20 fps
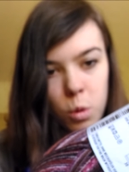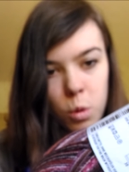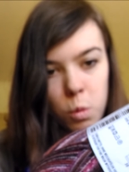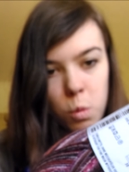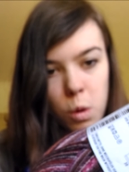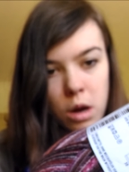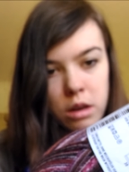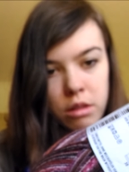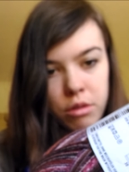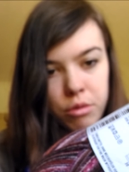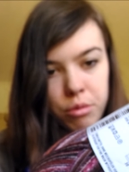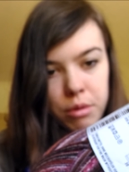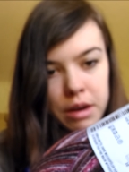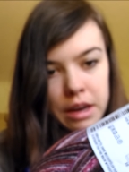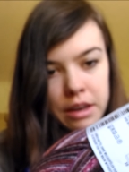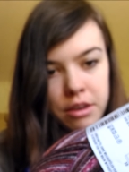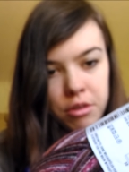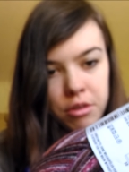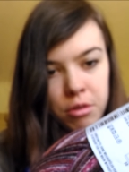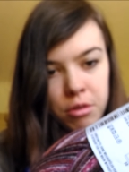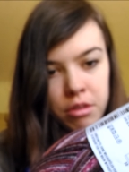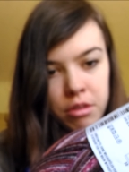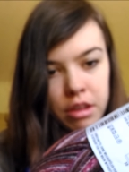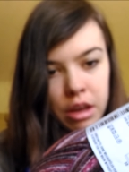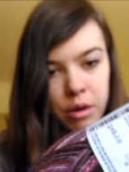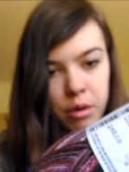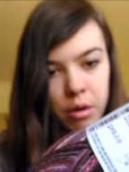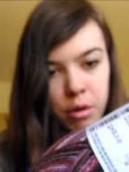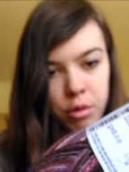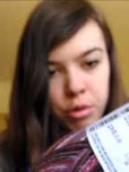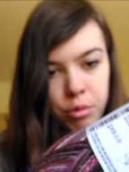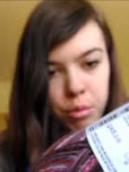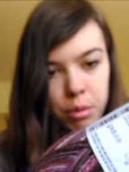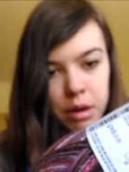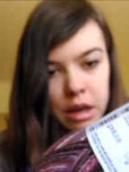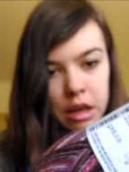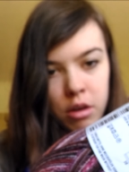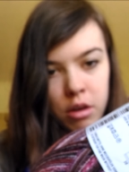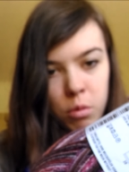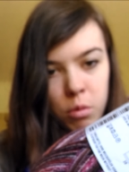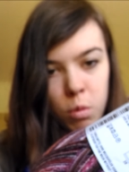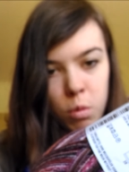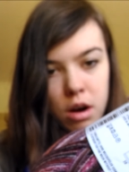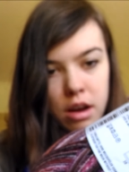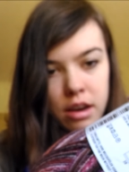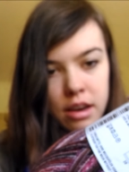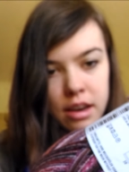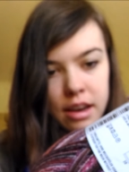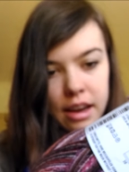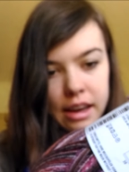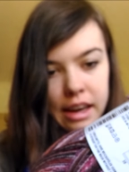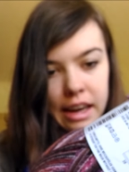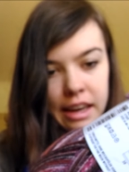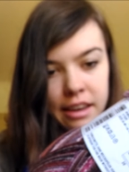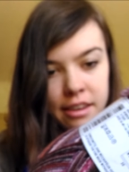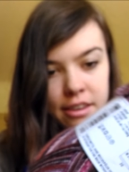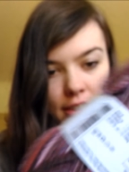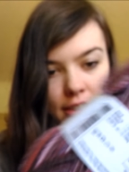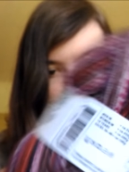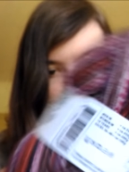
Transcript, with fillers: one three two zero three one eight.